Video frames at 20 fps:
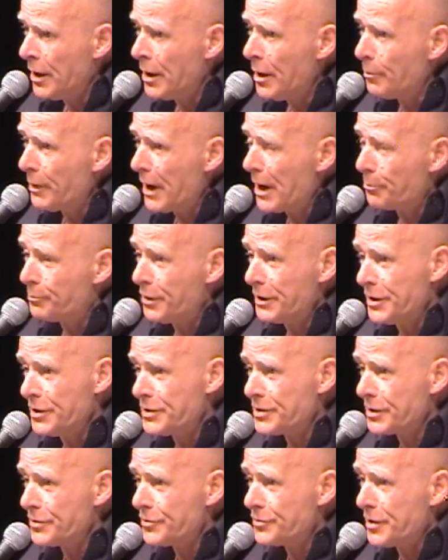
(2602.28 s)
by a British
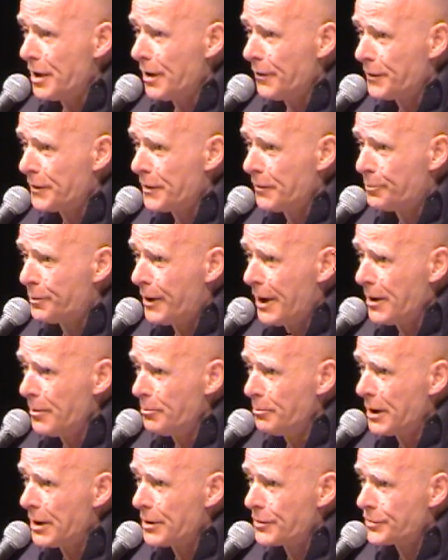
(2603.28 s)
Conservative Prime
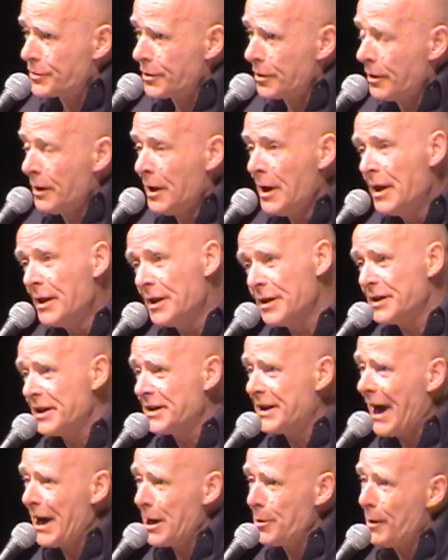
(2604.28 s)
Minister that the
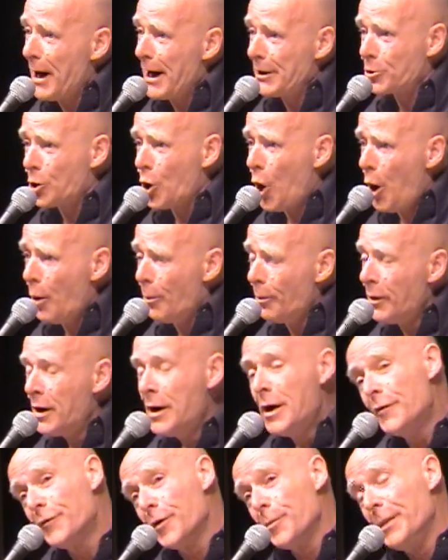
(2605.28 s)
time had come
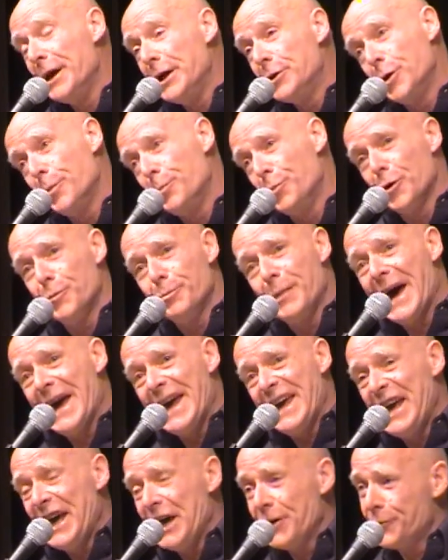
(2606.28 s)
for me to put my
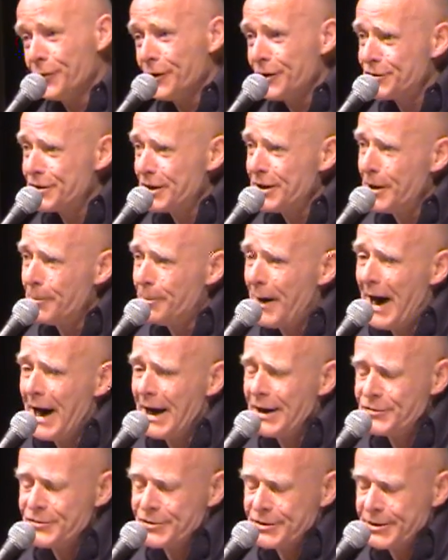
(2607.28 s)
hatreds in the past.